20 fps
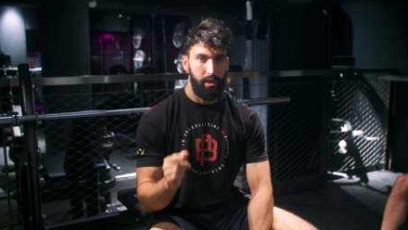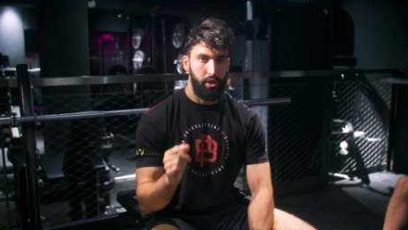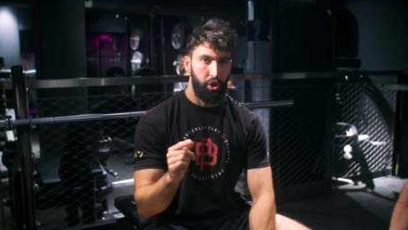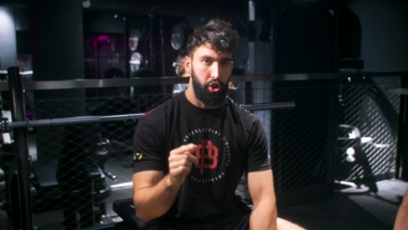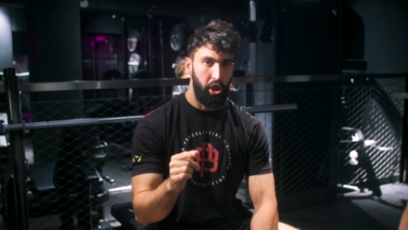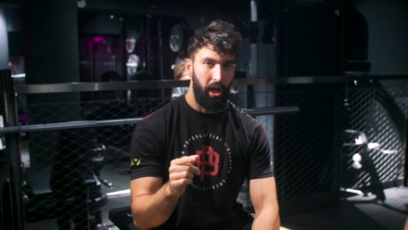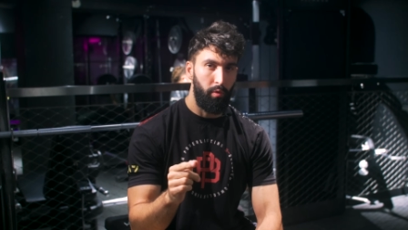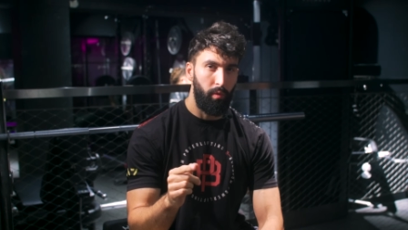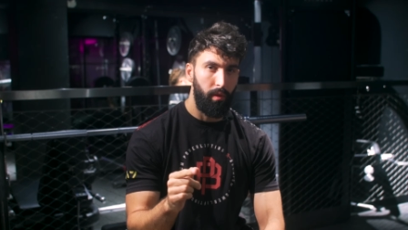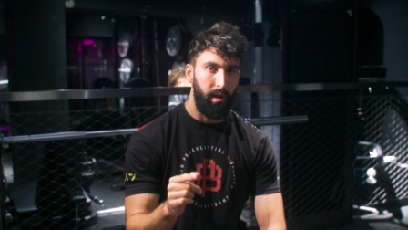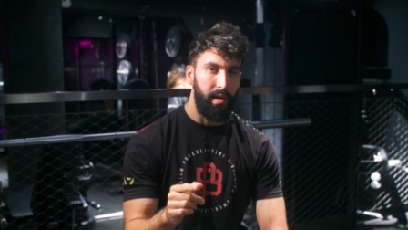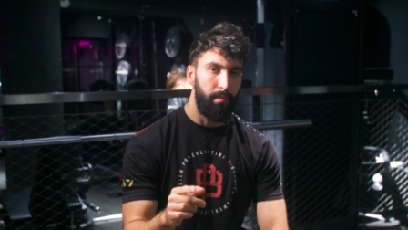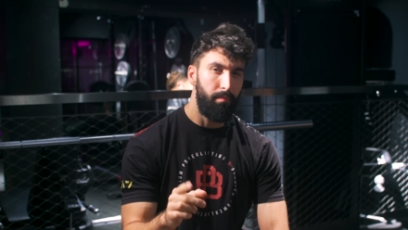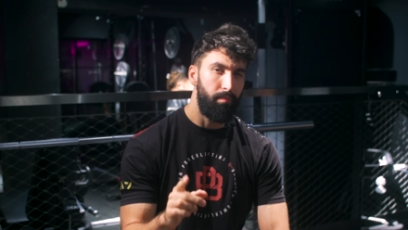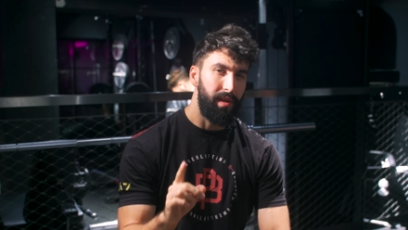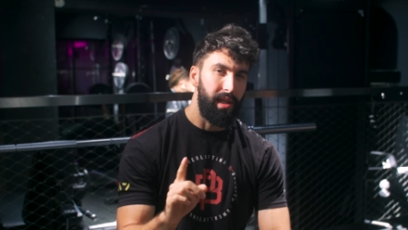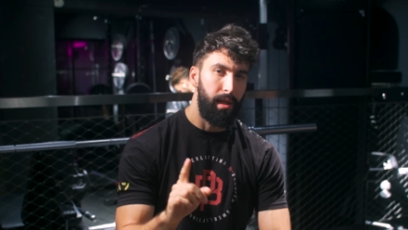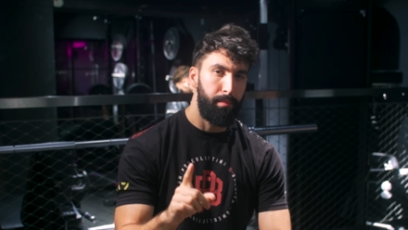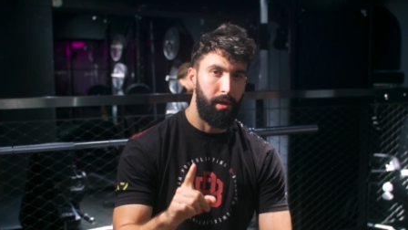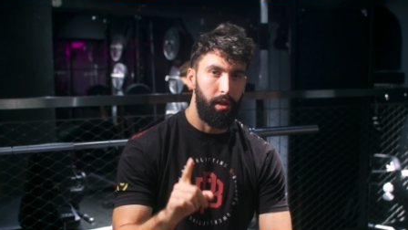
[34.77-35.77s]
Generally,
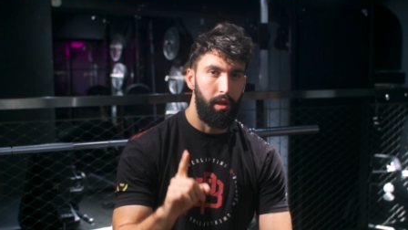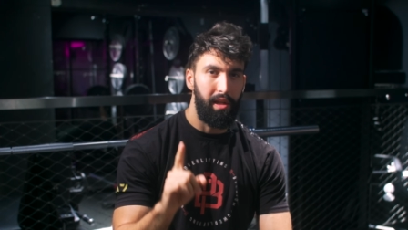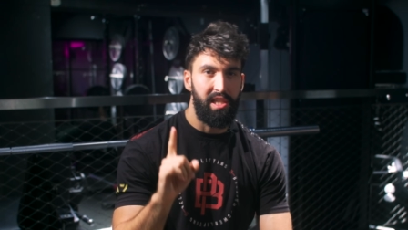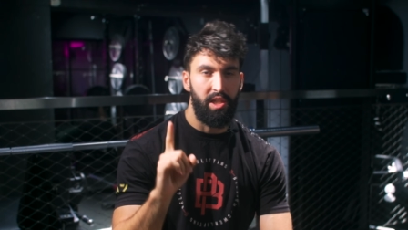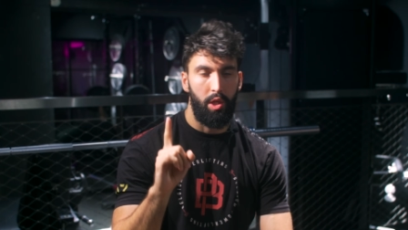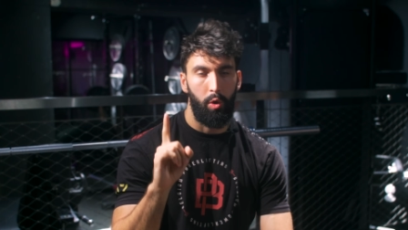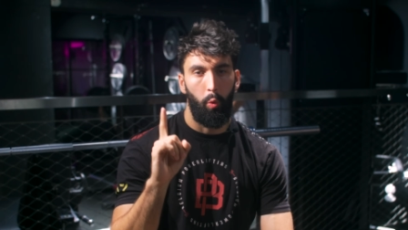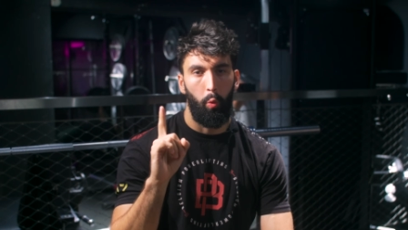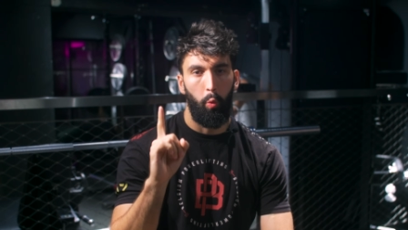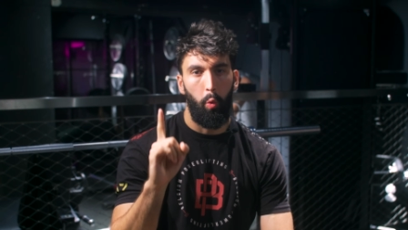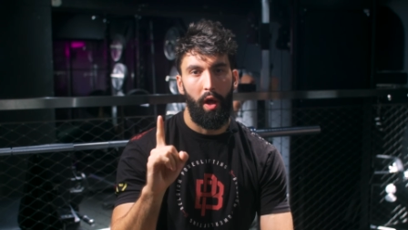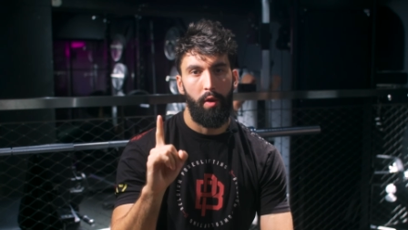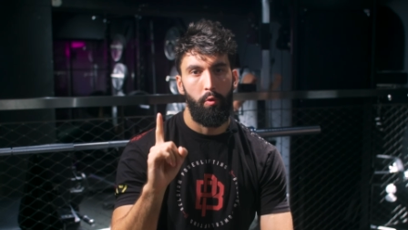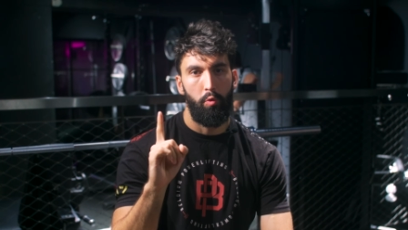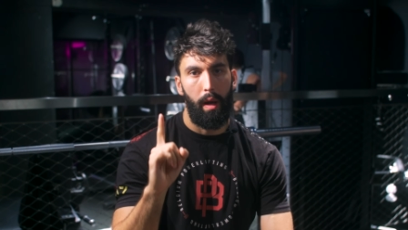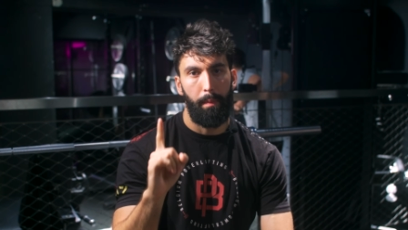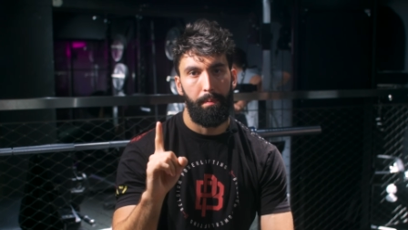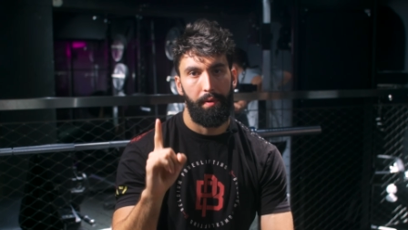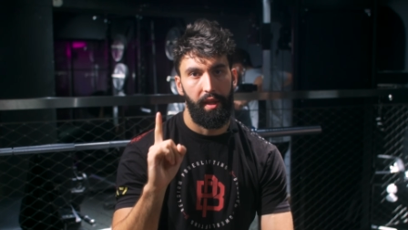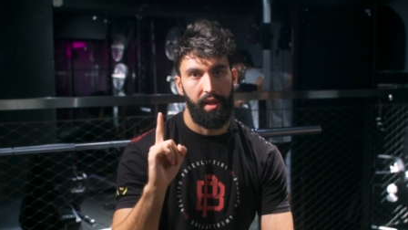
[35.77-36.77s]
keep at least one
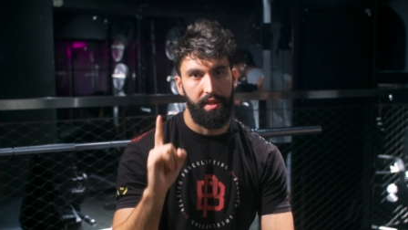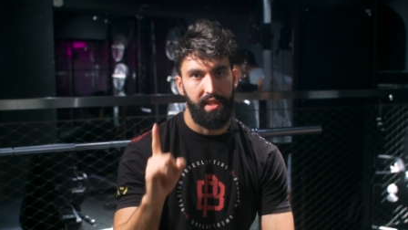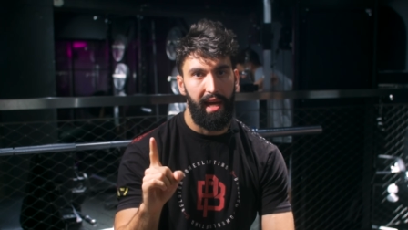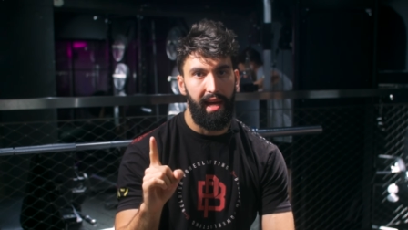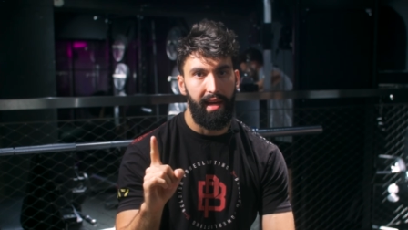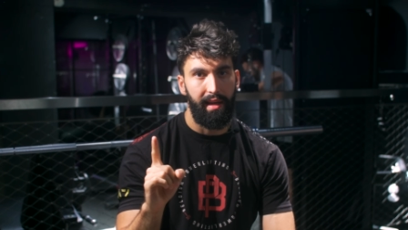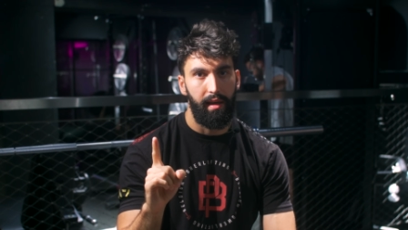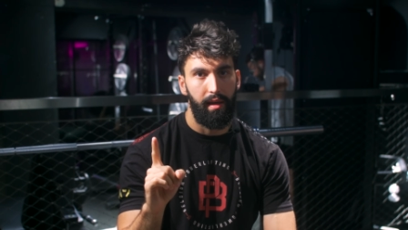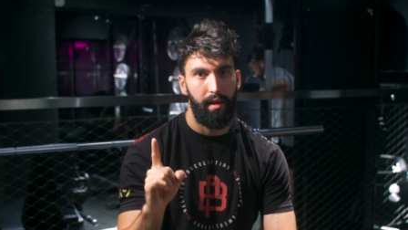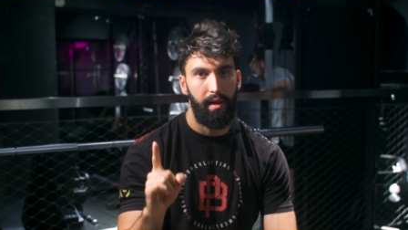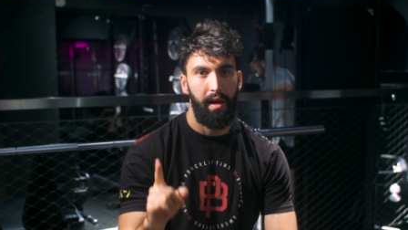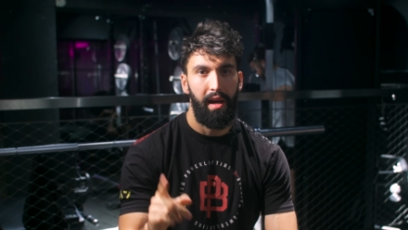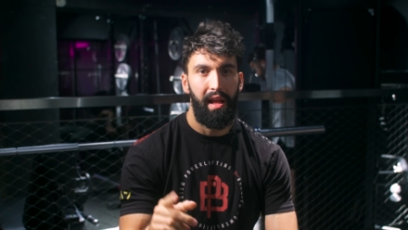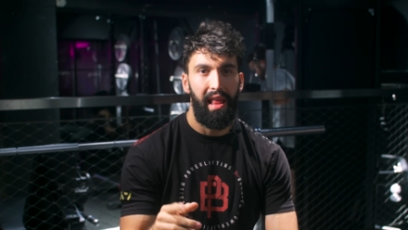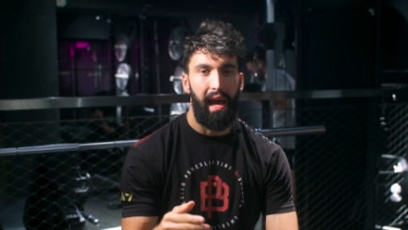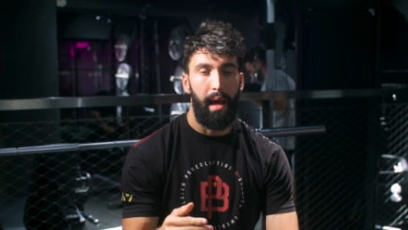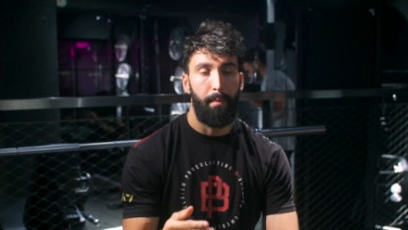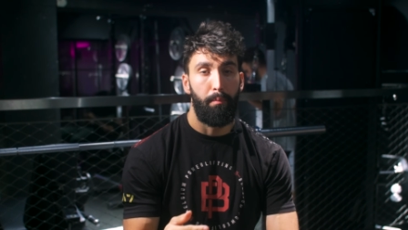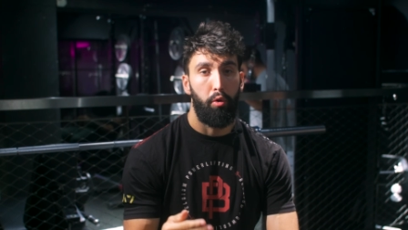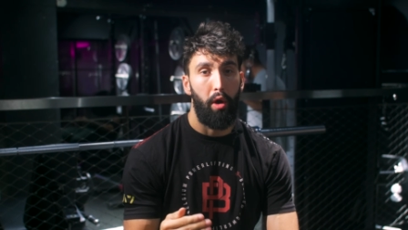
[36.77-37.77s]
lap in the tank
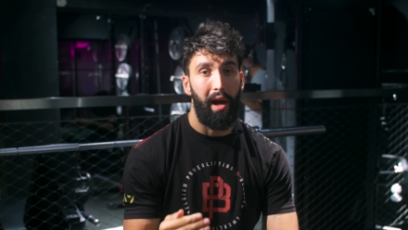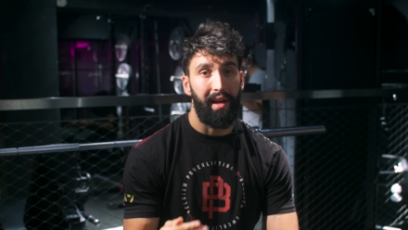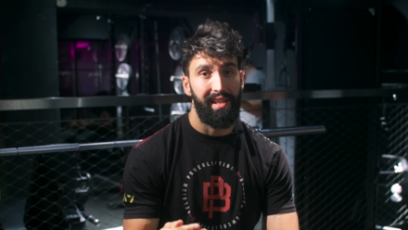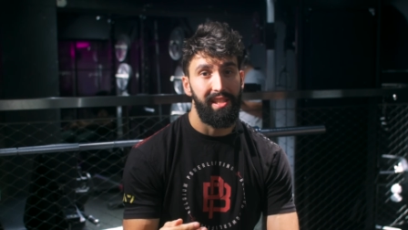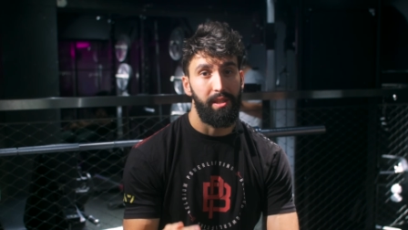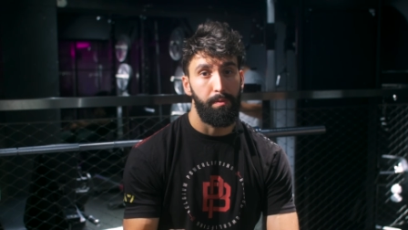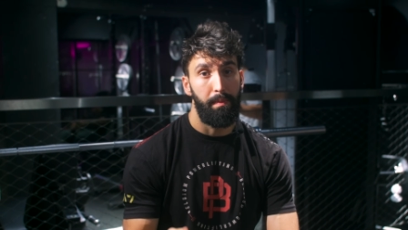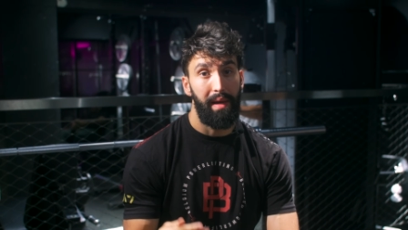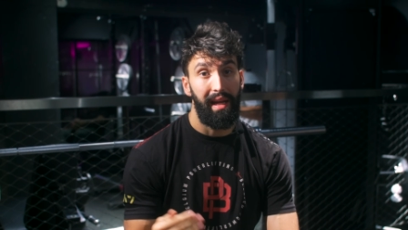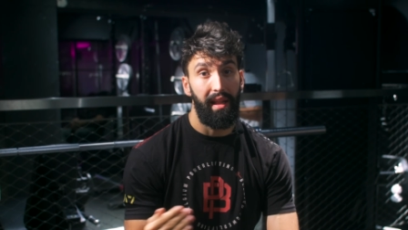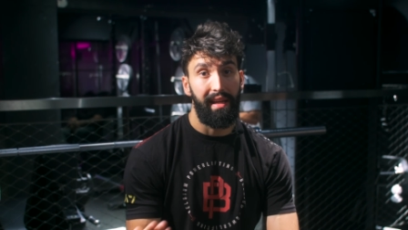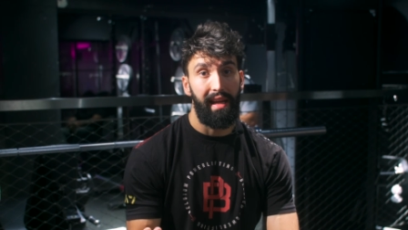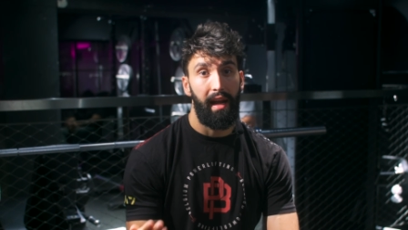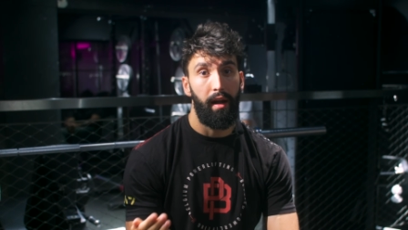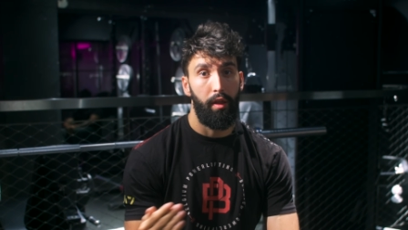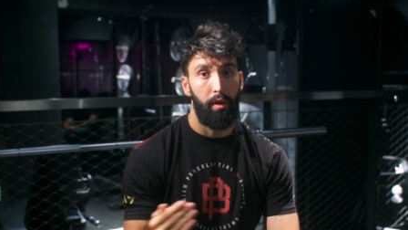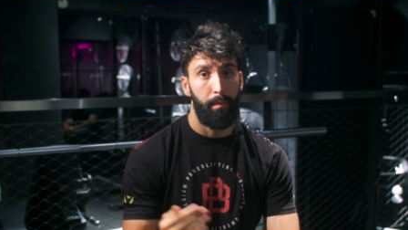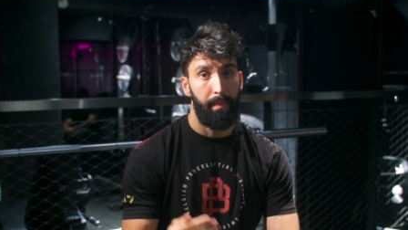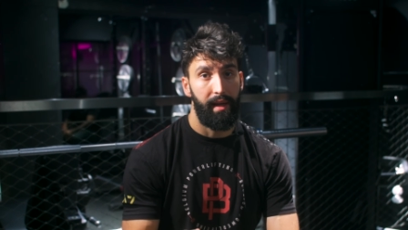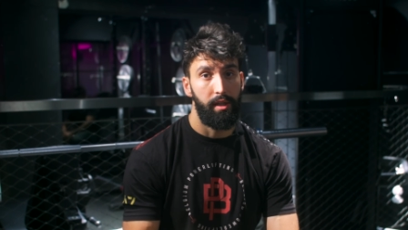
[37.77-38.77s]
and practice bailing out
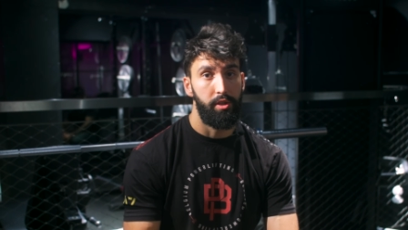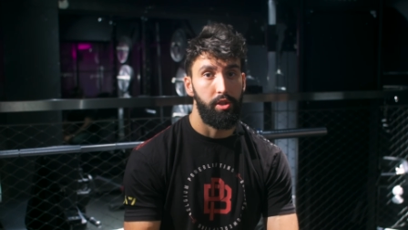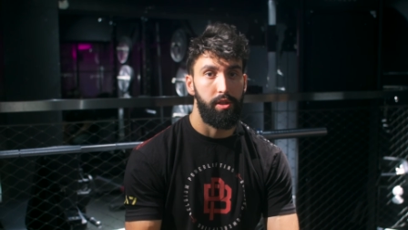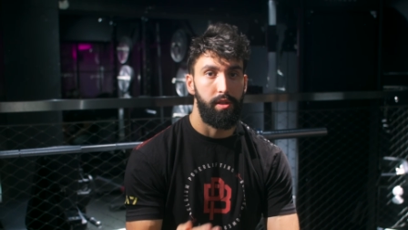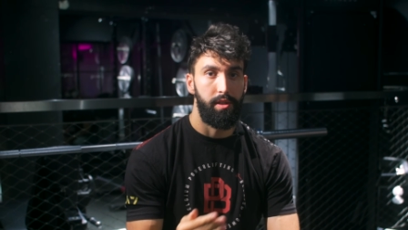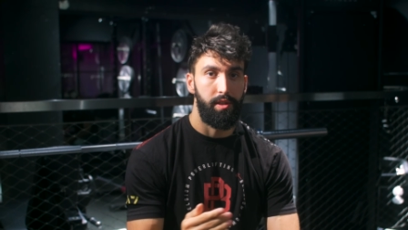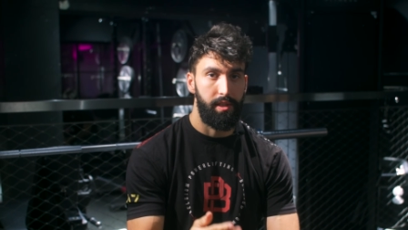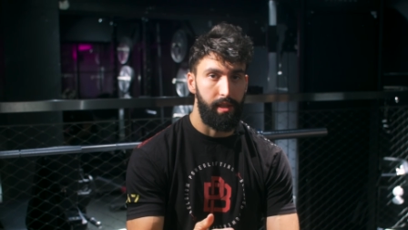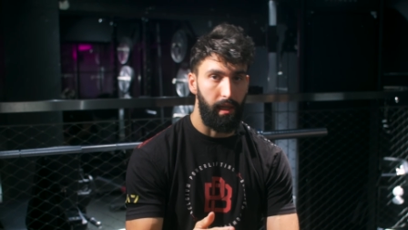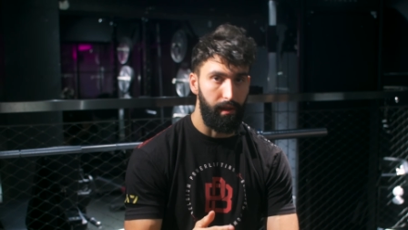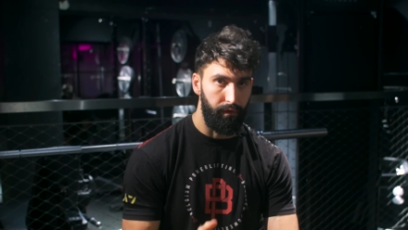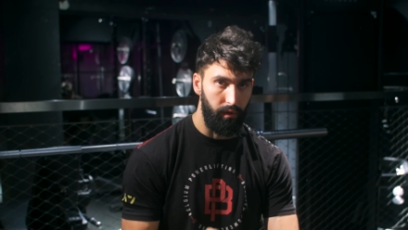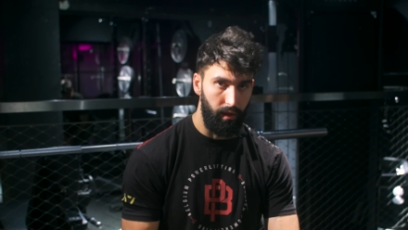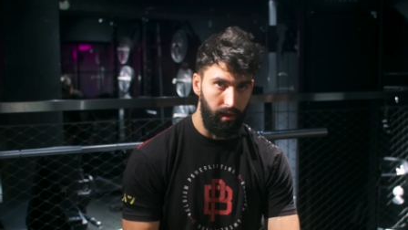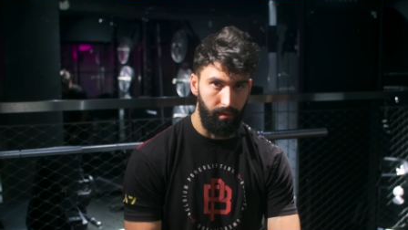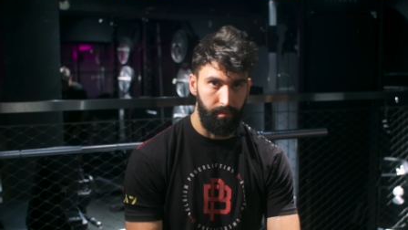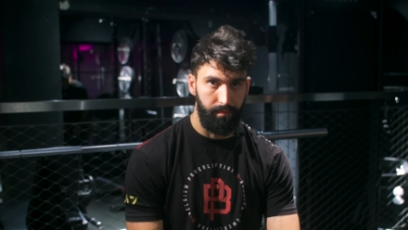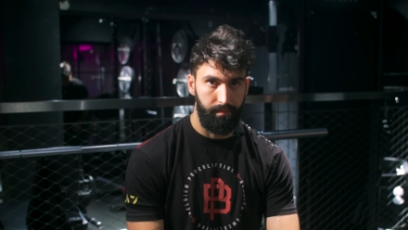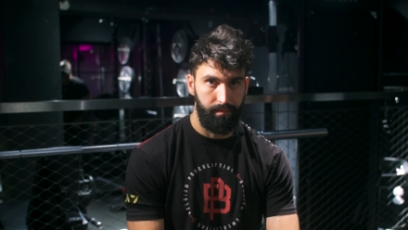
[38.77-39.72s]
of the bench safely.